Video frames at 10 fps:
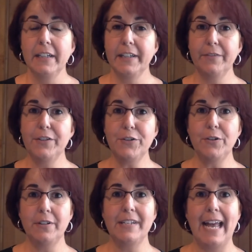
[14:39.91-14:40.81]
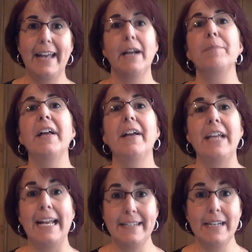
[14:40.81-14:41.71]
give the students a head up
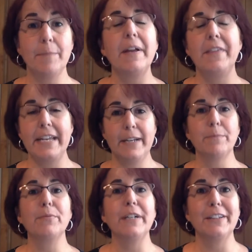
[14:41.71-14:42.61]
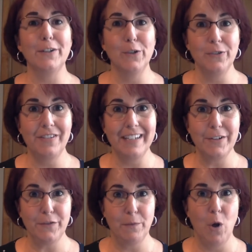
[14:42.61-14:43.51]
heads up and they can bring their own
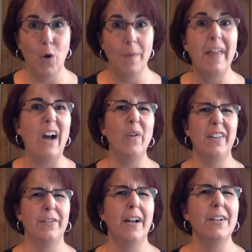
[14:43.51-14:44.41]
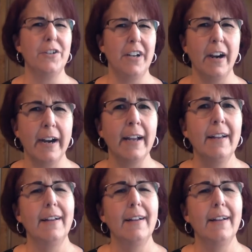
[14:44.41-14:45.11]
things from home and that way they're not sharing